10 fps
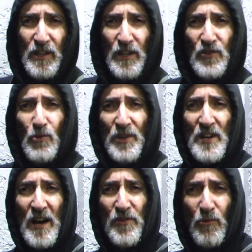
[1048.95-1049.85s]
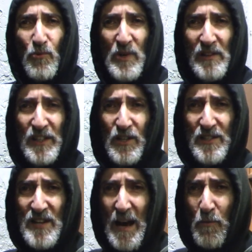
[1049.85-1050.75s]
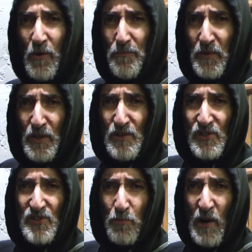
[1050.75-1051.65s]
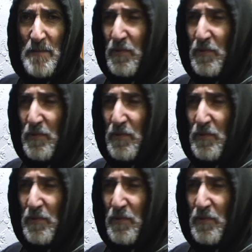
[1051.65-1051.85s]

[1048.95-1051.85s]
I'm going to do another really good demo. I'm going to use spray